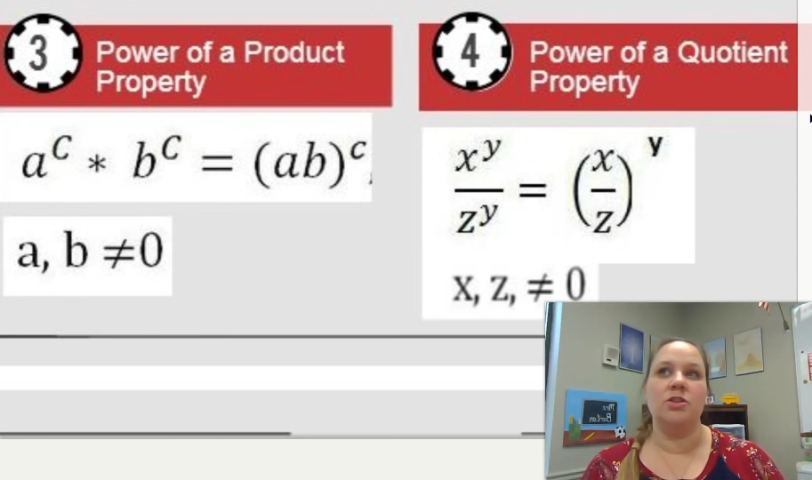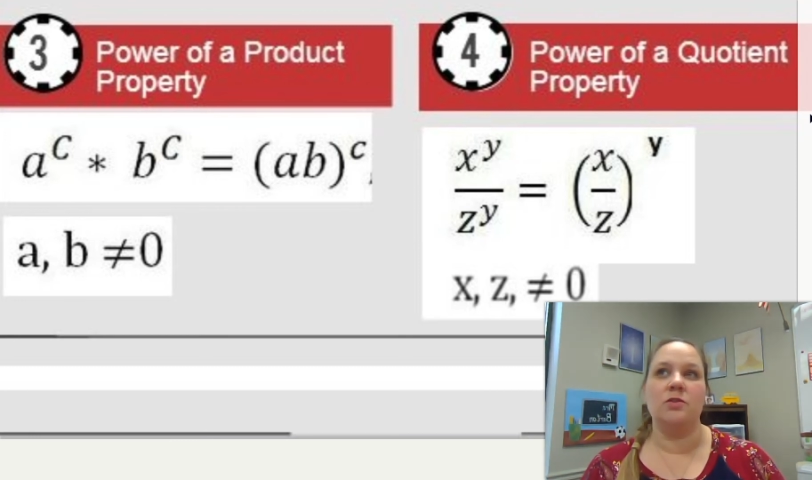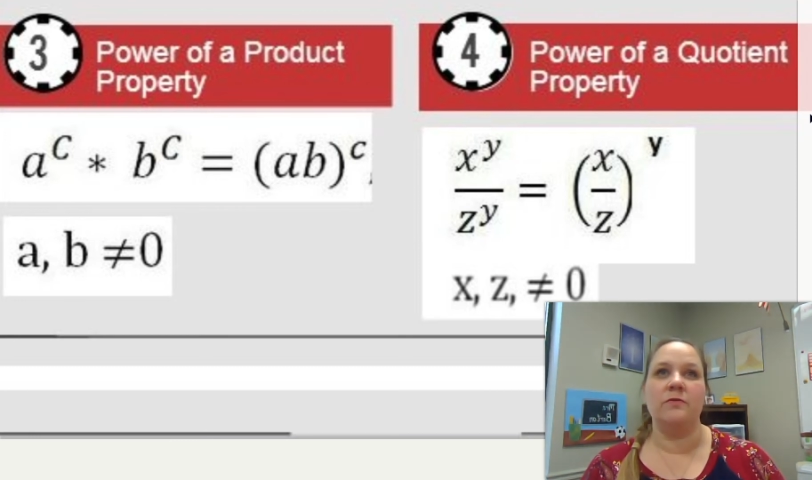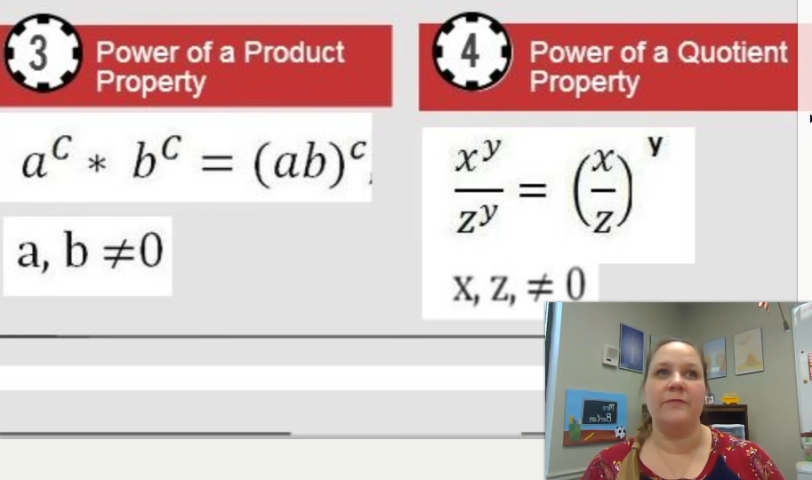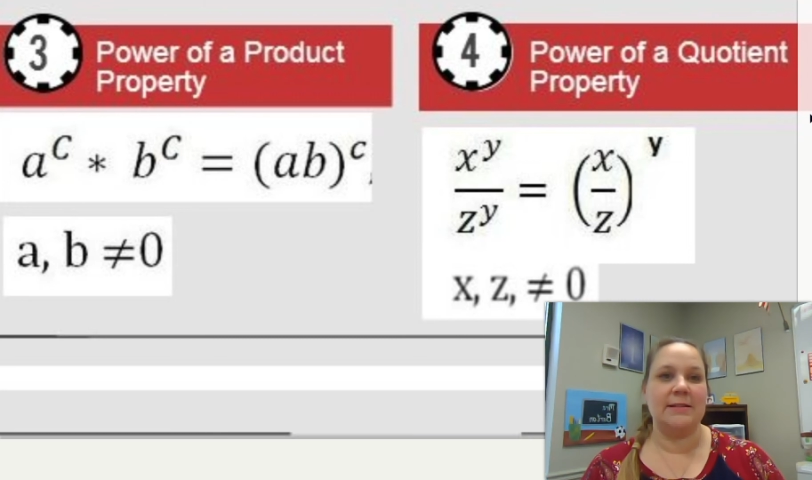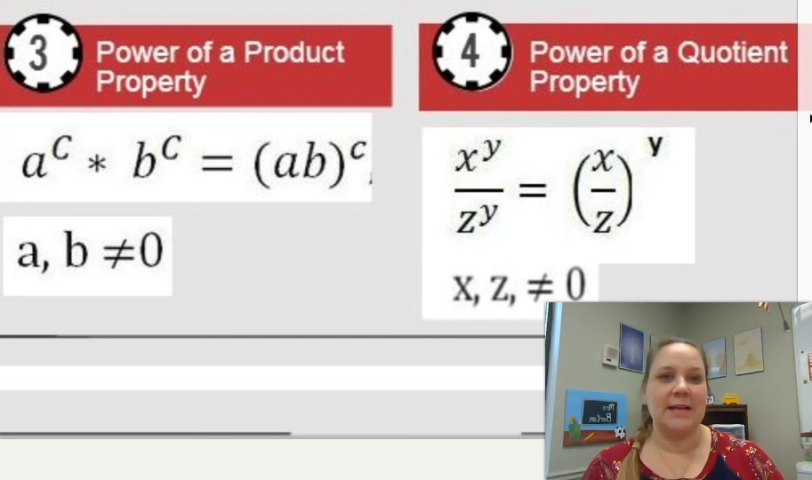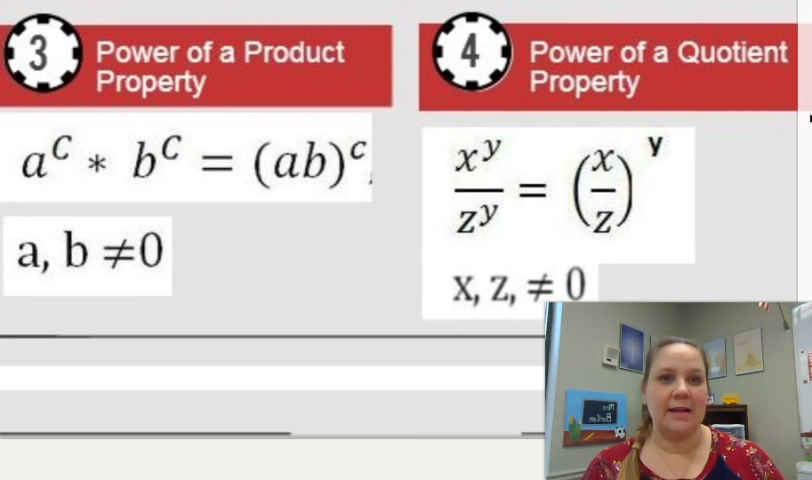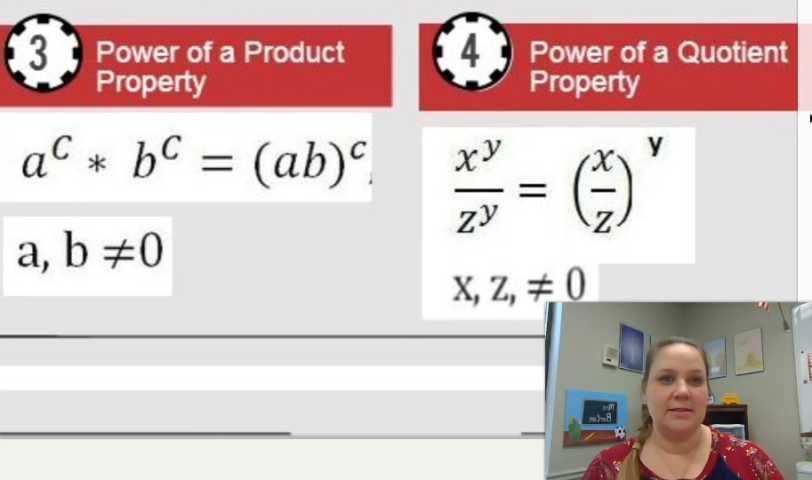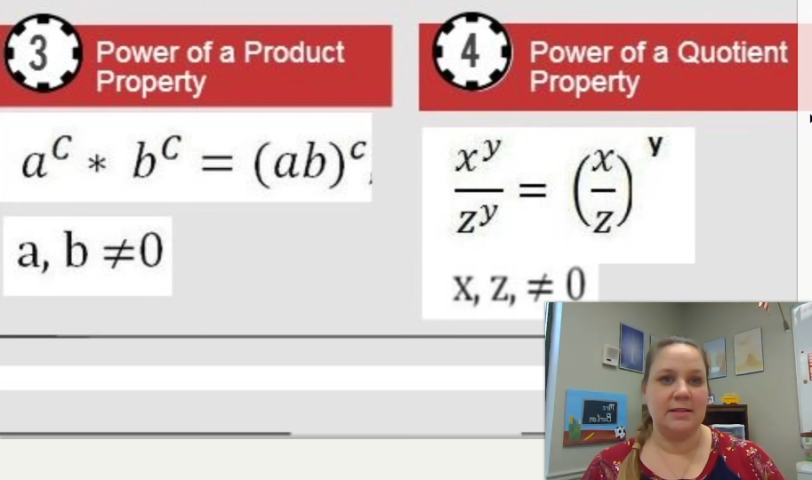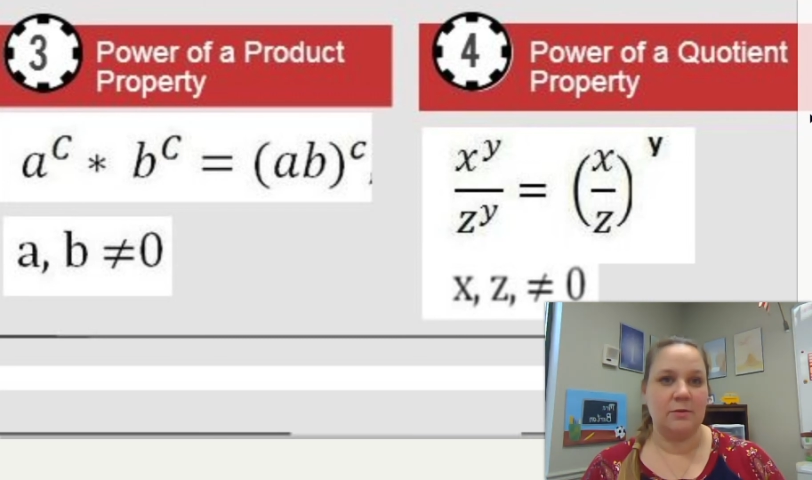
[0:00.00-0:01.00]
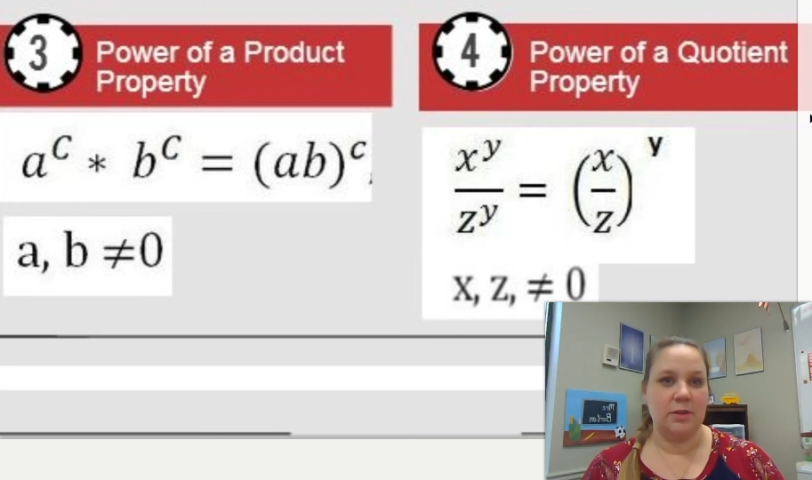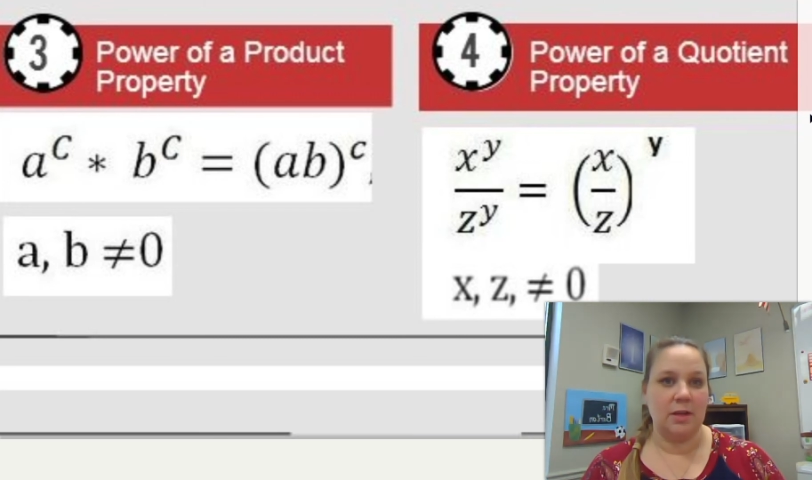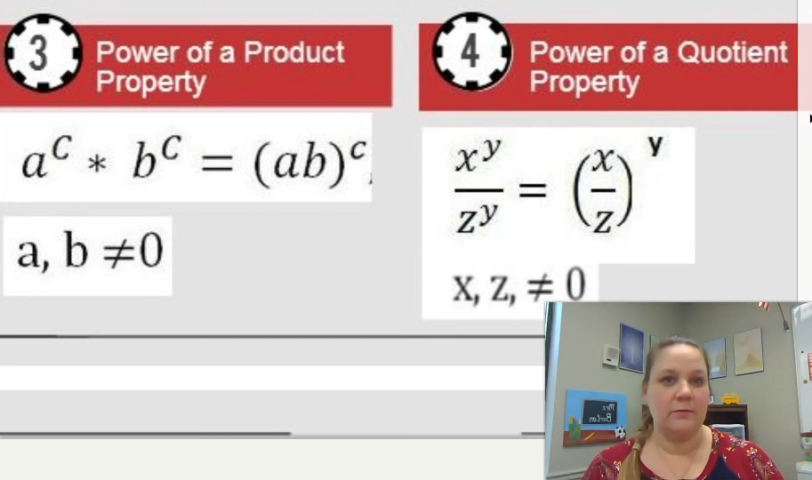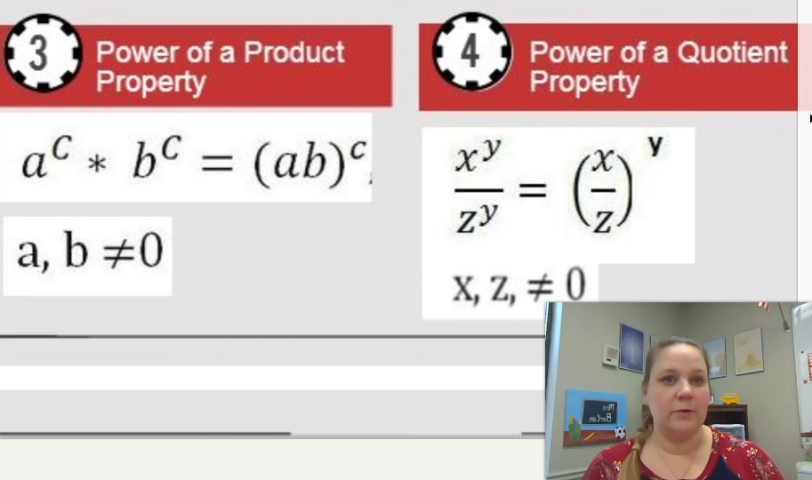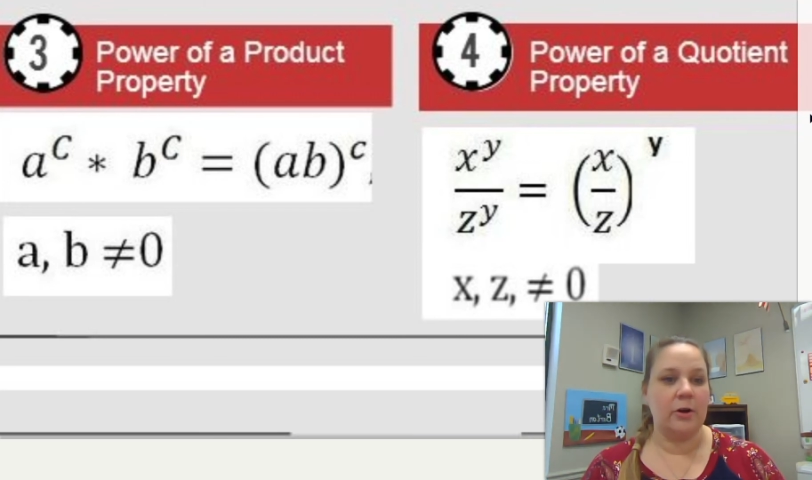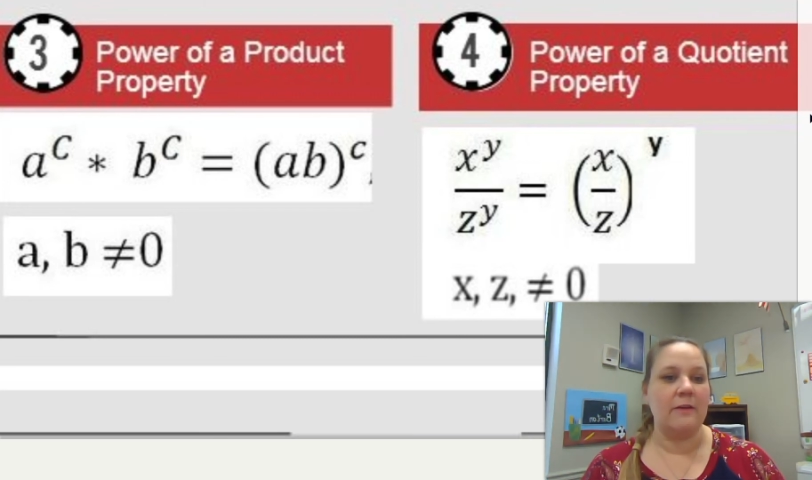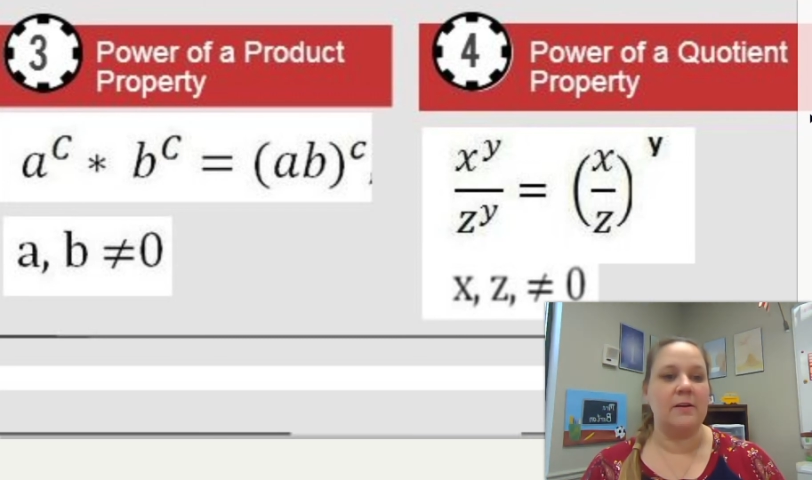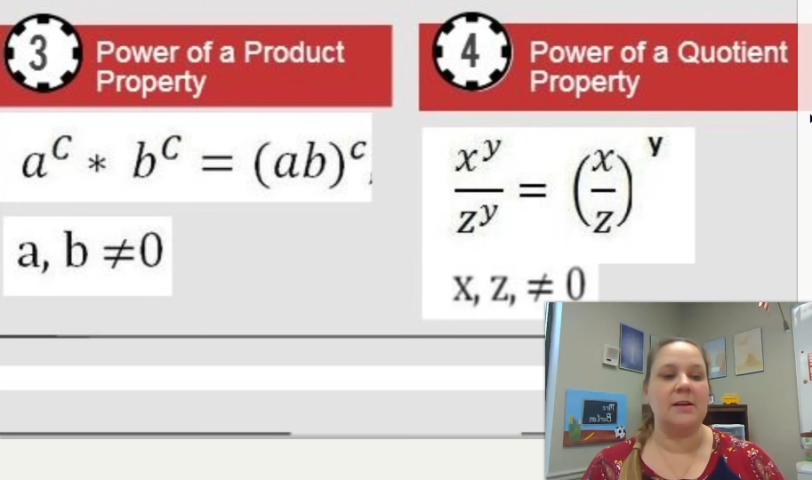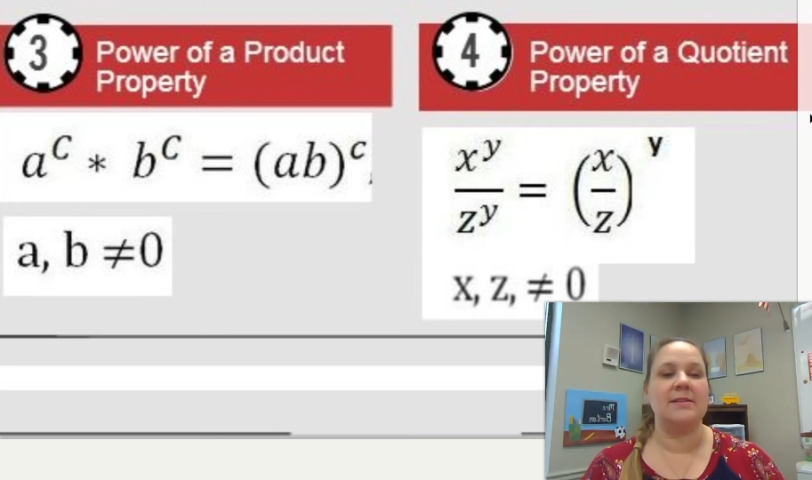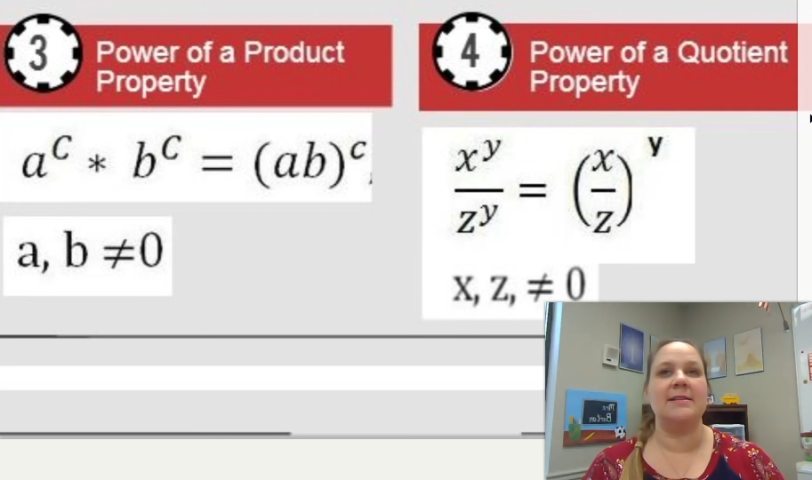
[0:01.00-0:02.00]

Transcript: do fantastic with infographics